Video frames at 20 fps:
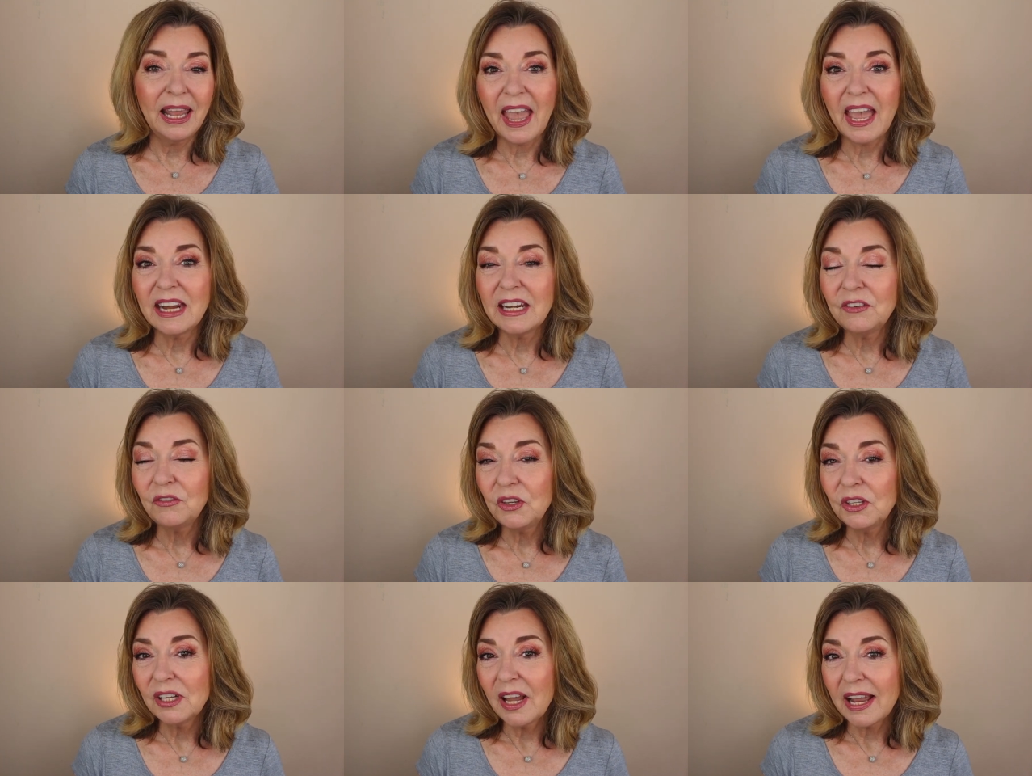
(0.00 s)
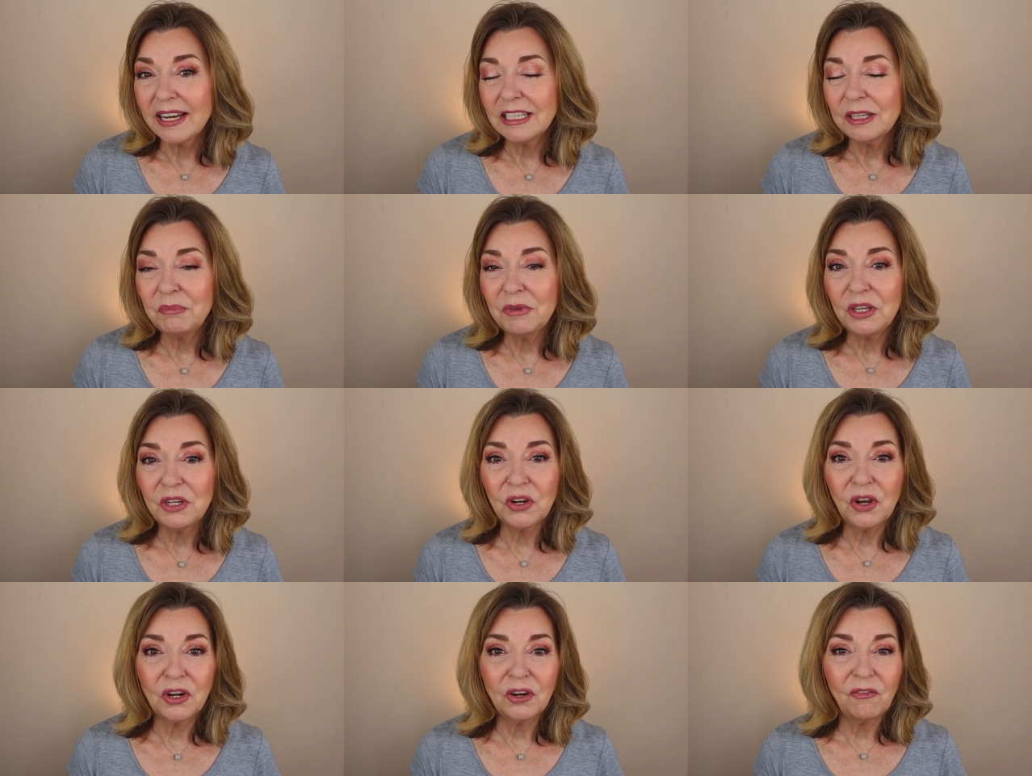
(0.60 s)
And if you'd like to
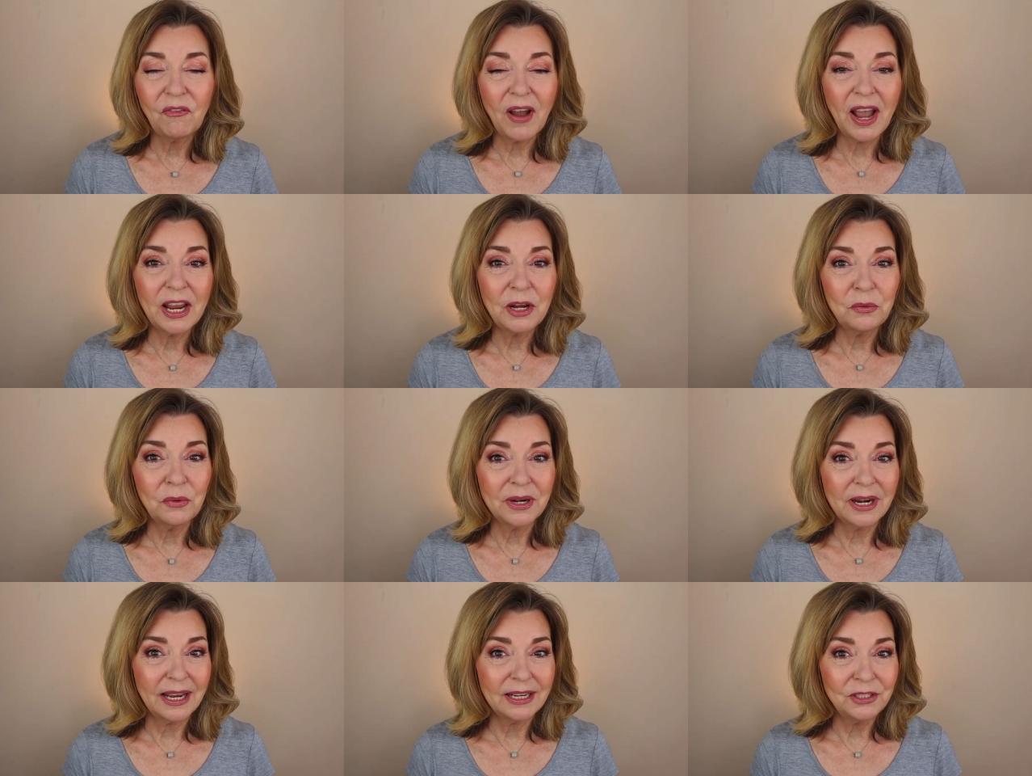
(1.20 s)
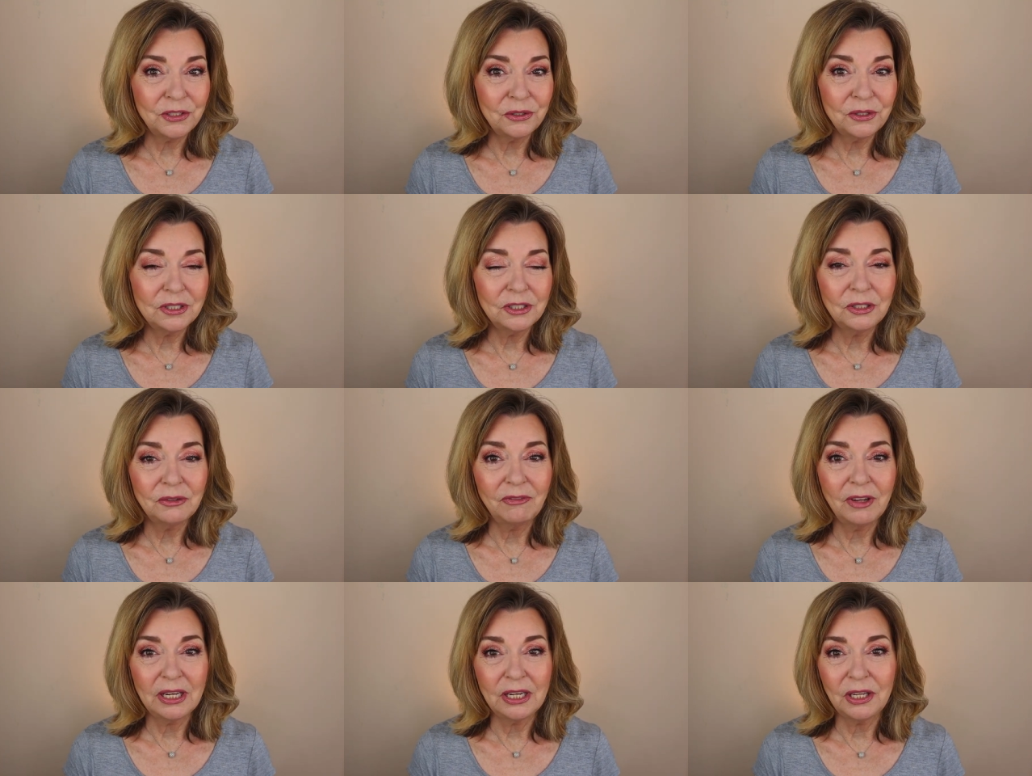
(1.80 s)
be notified when I do a
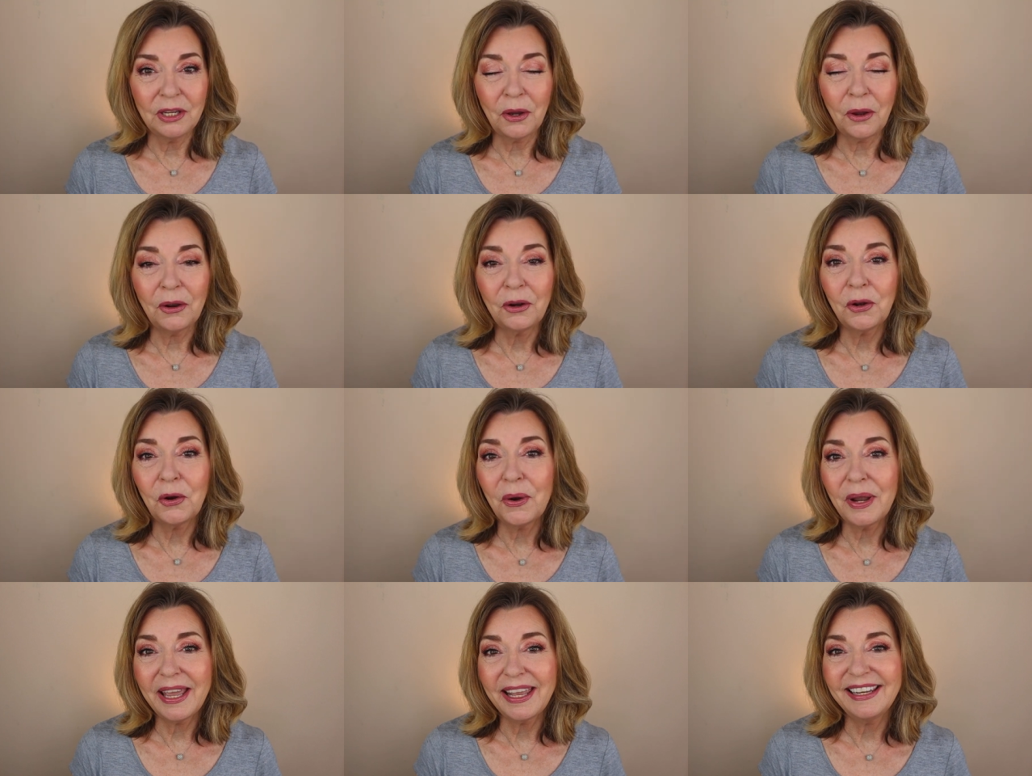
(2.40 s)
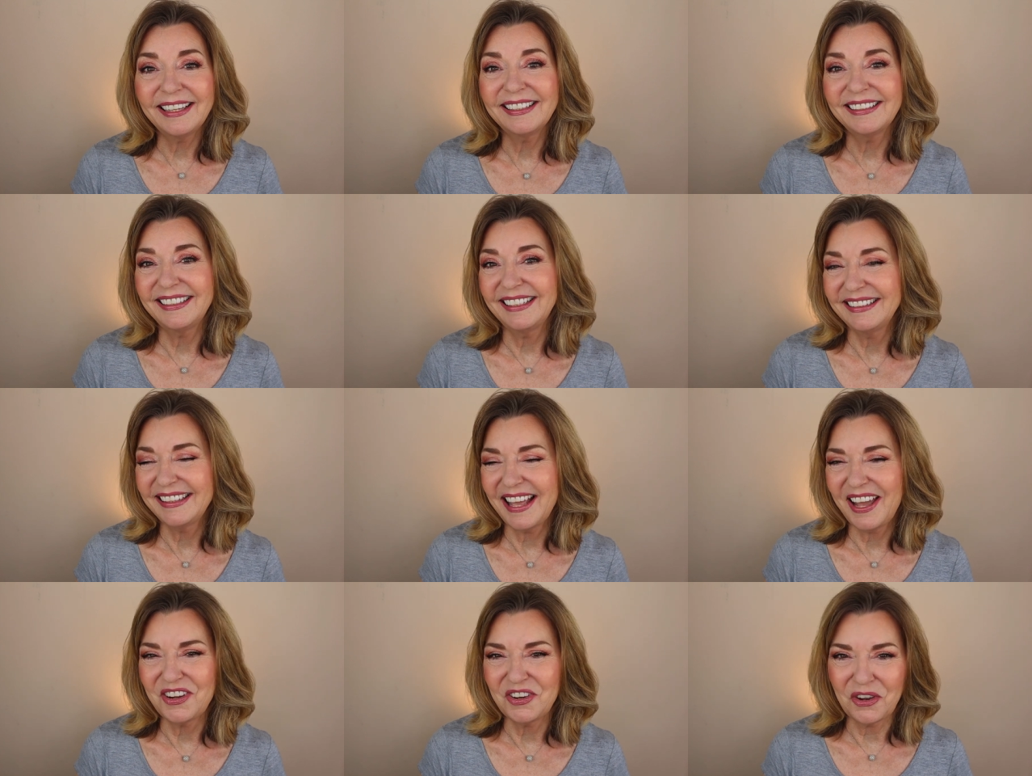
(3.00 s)
new video, go ahead and
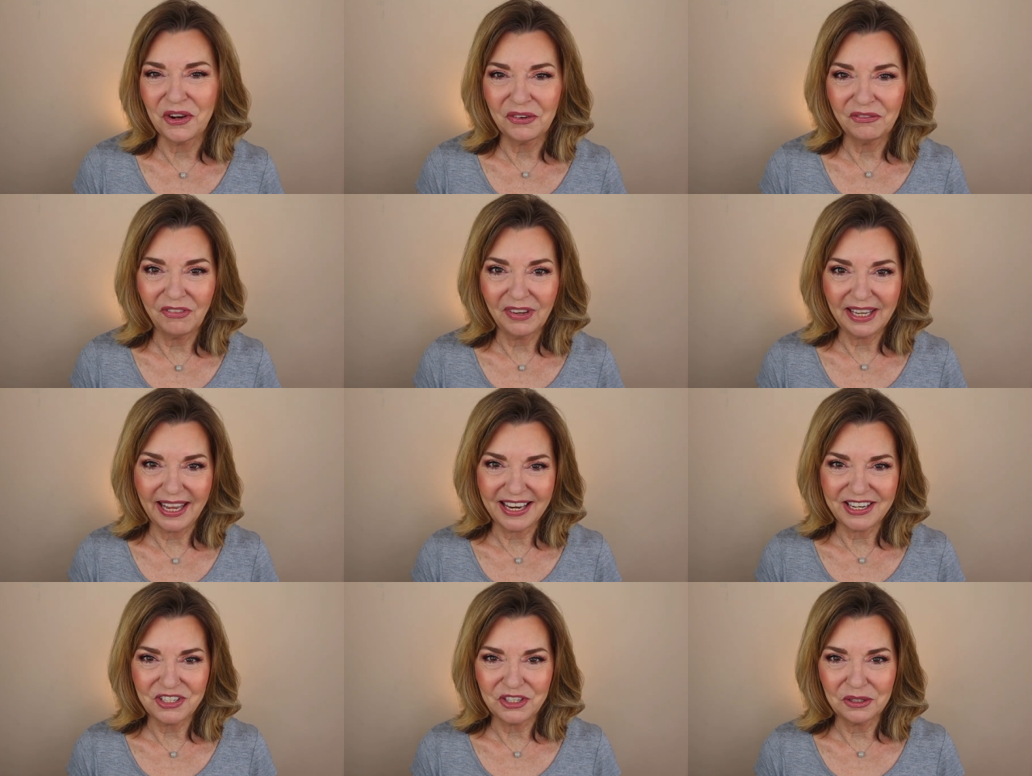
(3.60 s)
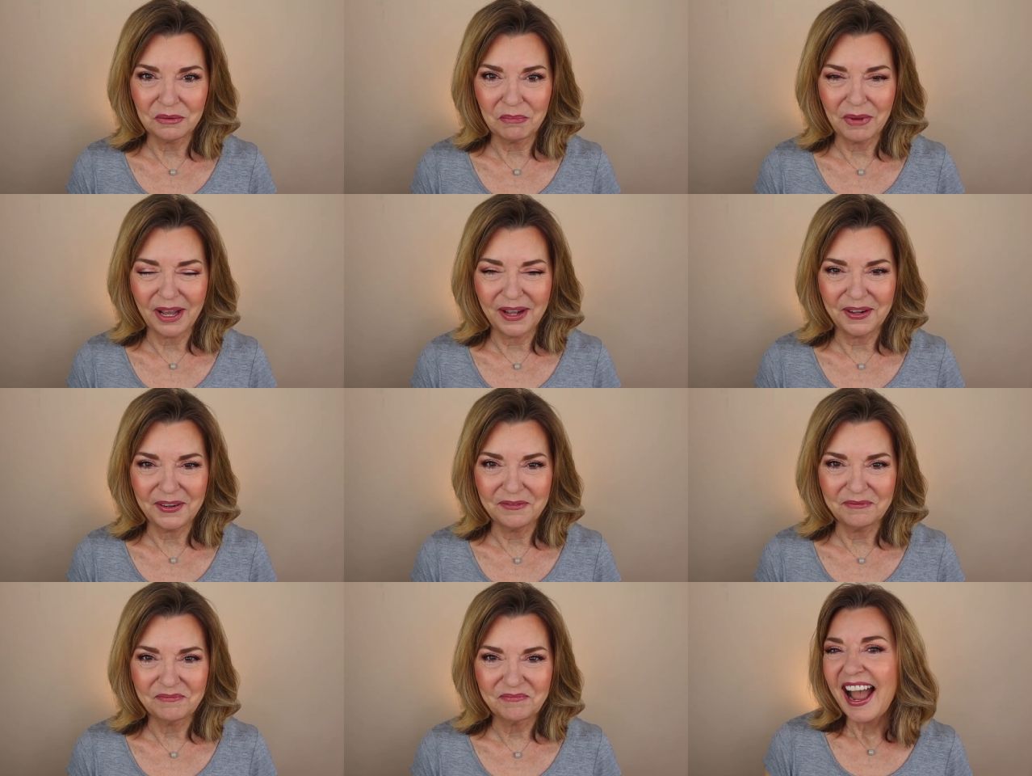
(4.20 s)
click that notification
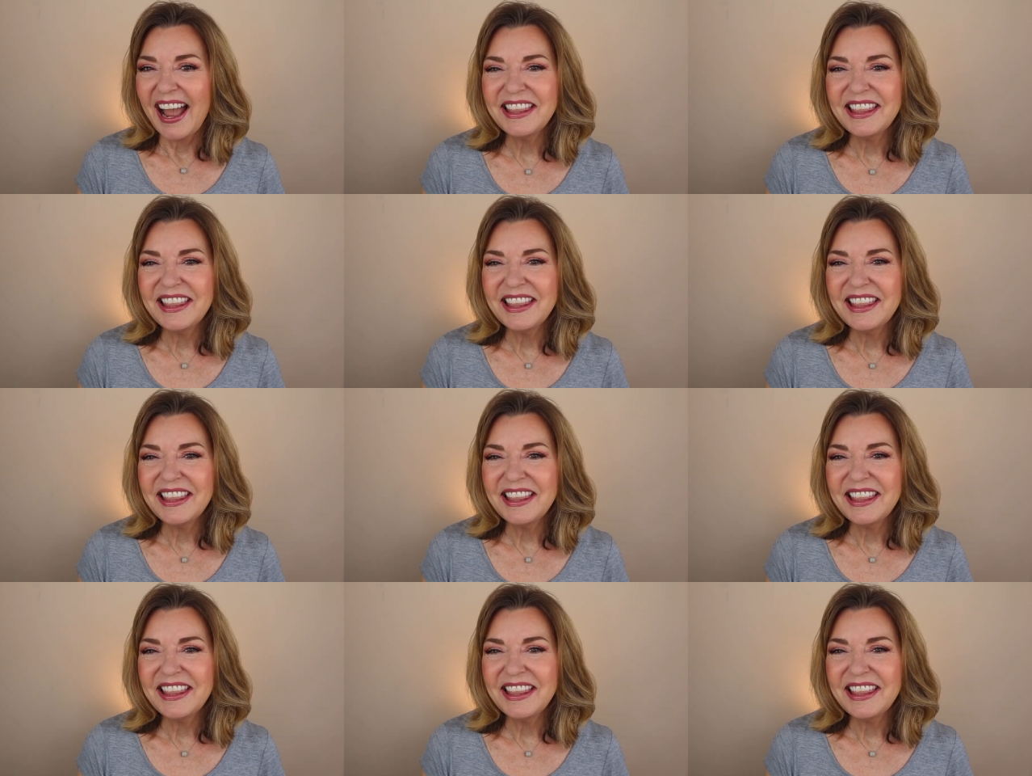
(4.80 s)
bell.